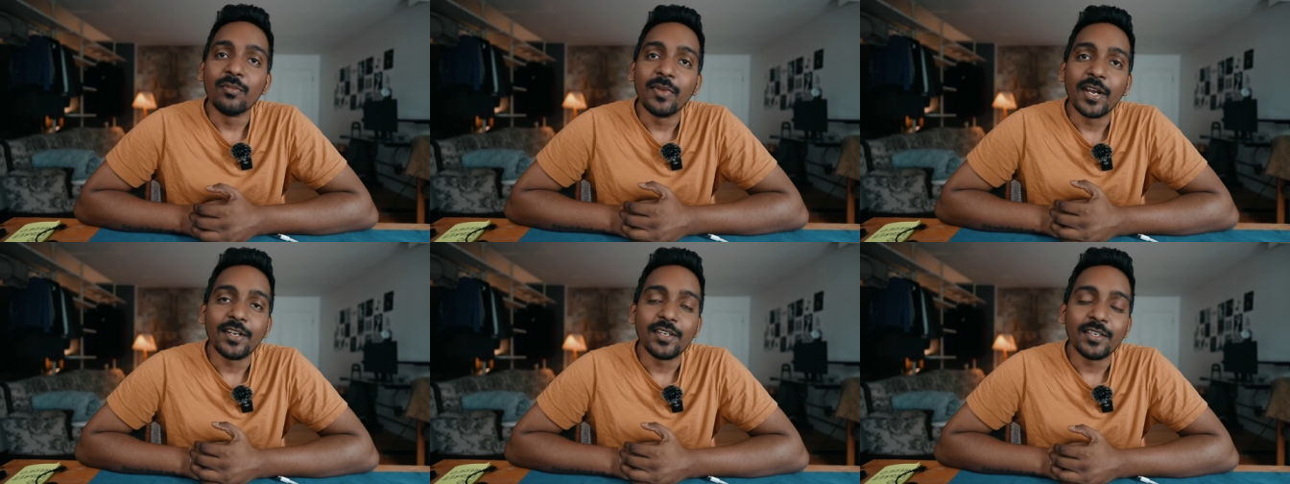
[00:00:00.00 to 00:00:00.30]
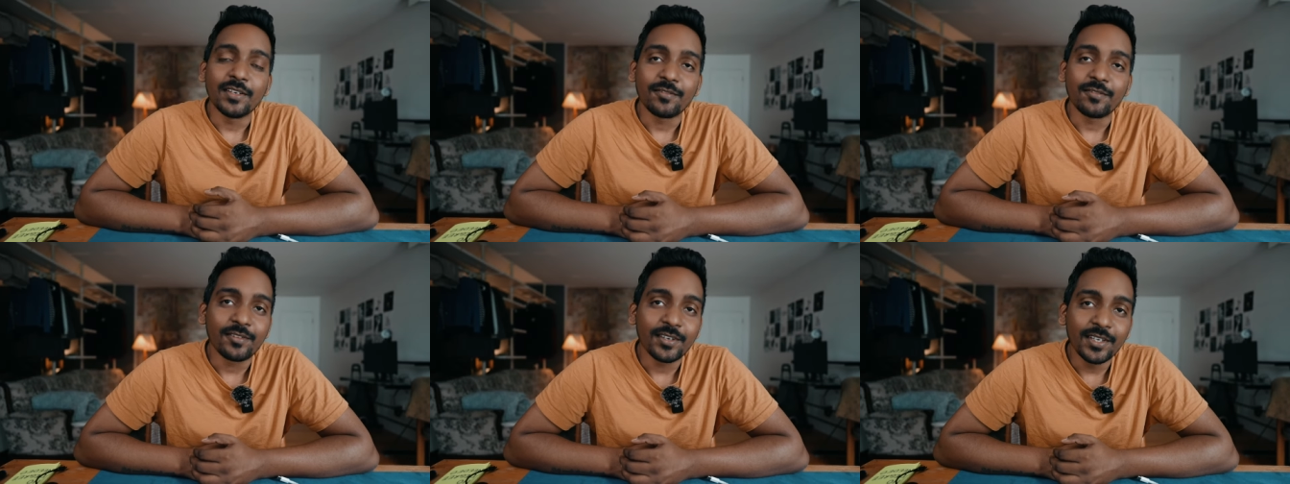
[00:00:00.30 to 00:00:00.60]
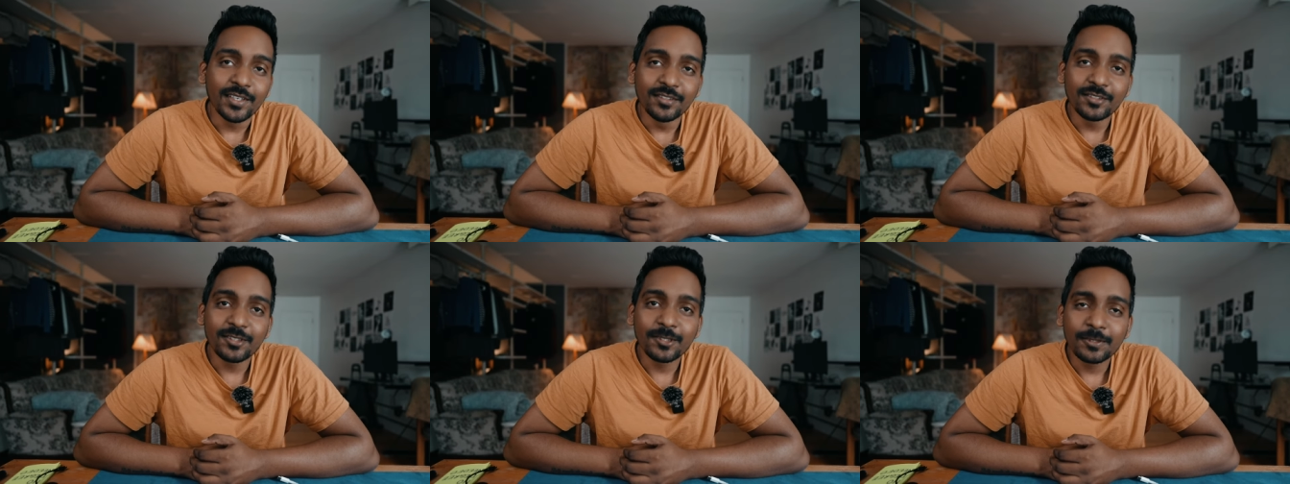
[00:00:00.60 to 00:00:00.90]
my dear
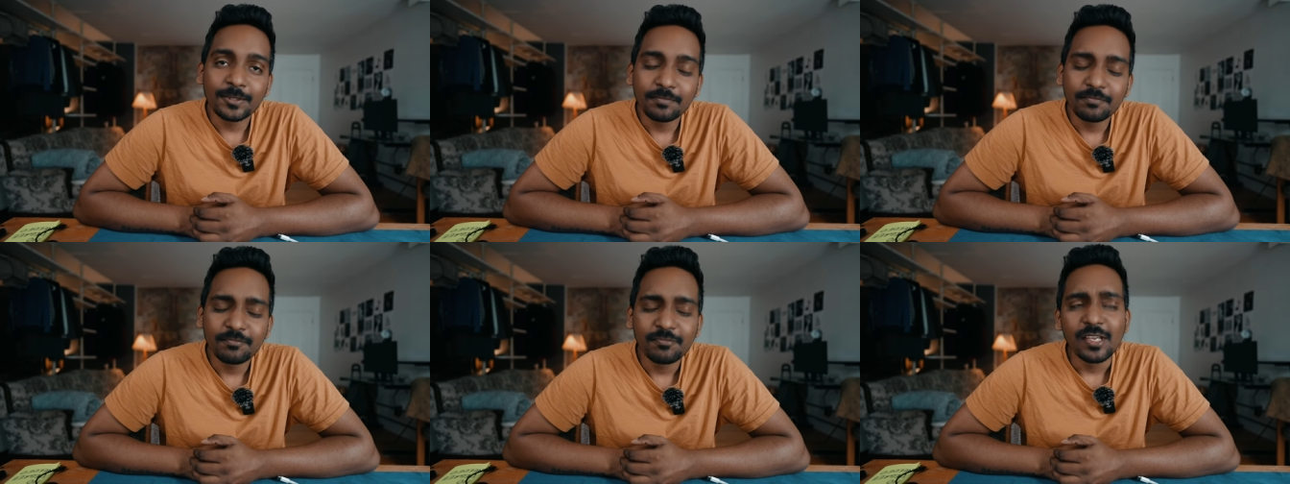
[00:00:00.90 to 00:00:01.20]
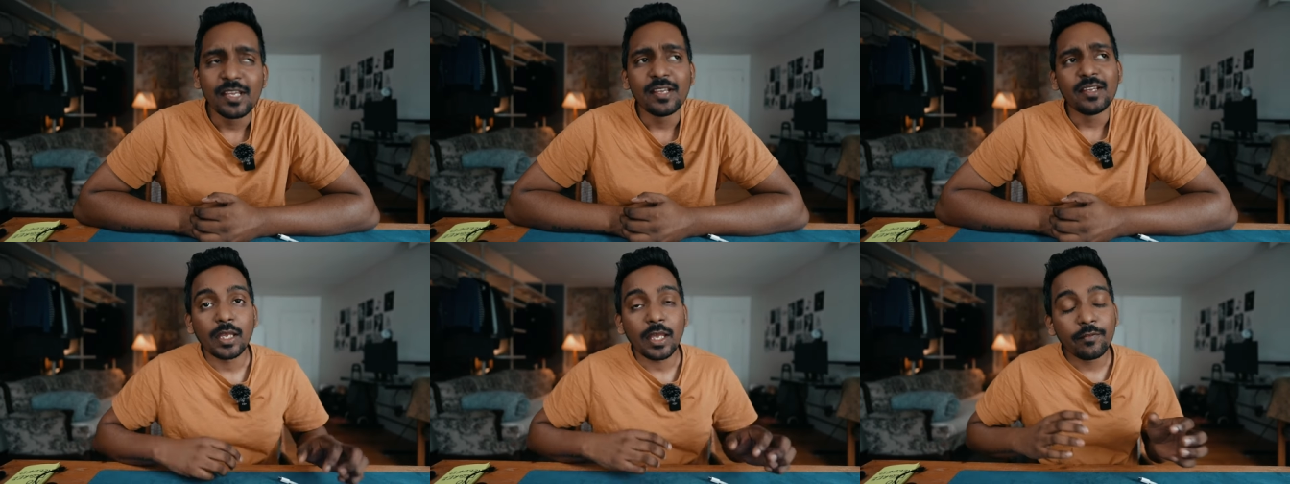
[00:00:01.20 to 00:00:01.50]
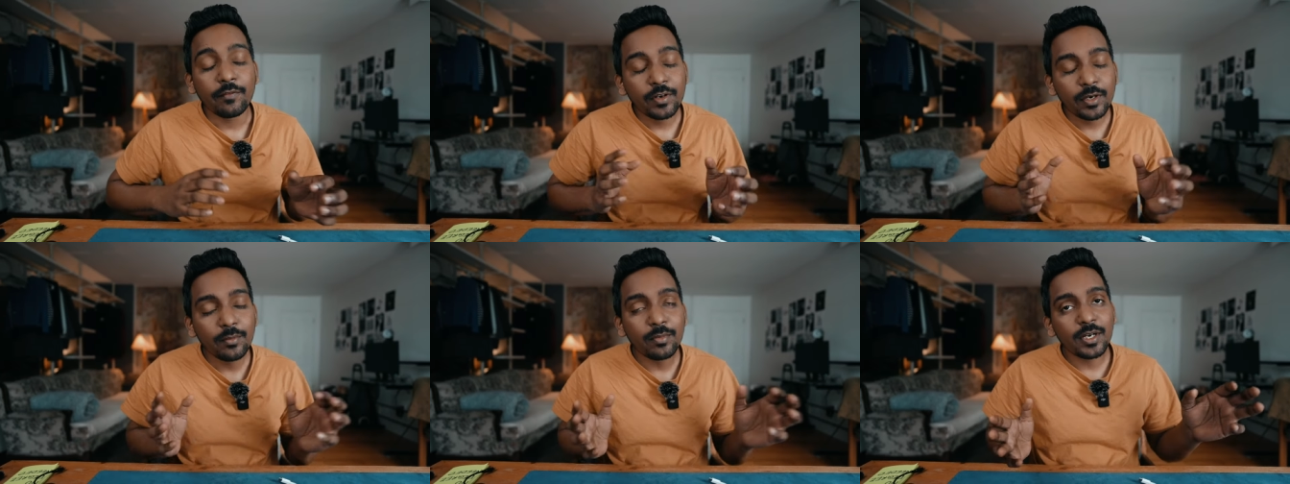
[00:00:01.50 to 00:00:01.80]
friends.
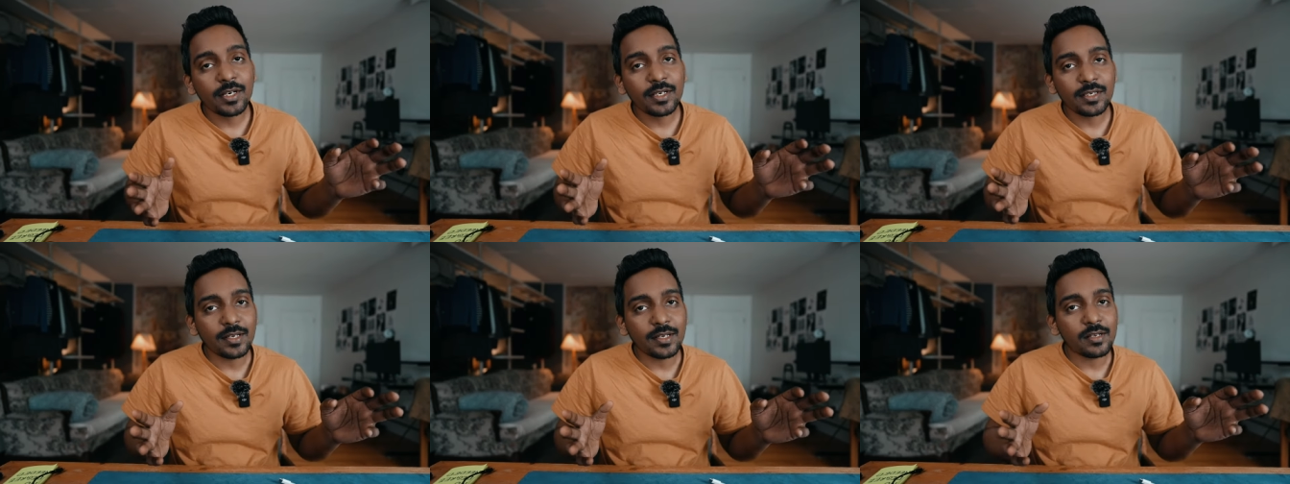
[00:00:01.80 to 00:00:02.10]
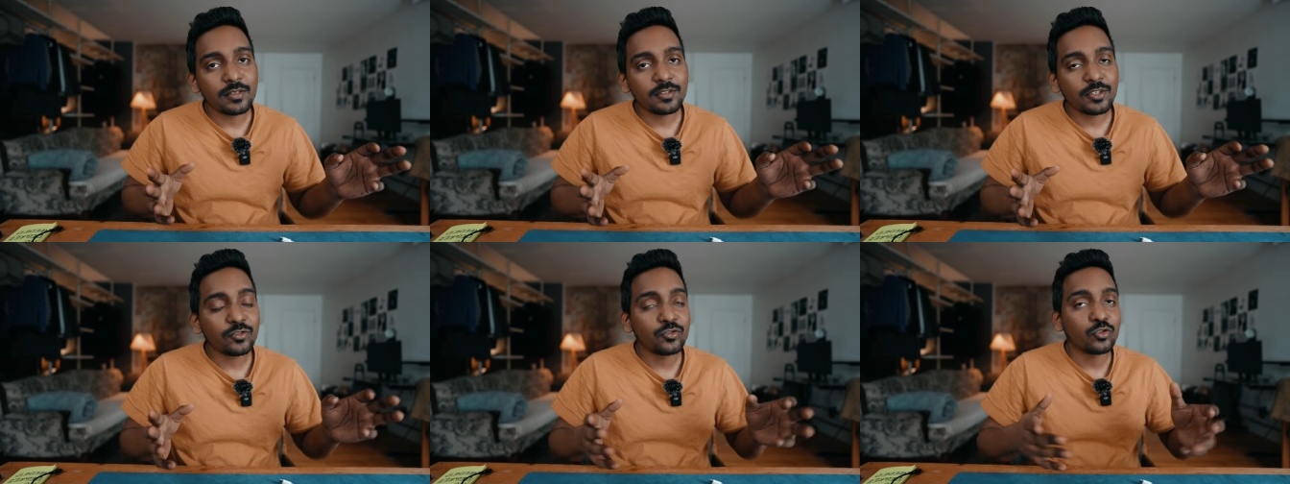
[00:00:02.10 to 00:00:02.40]
Everybody tells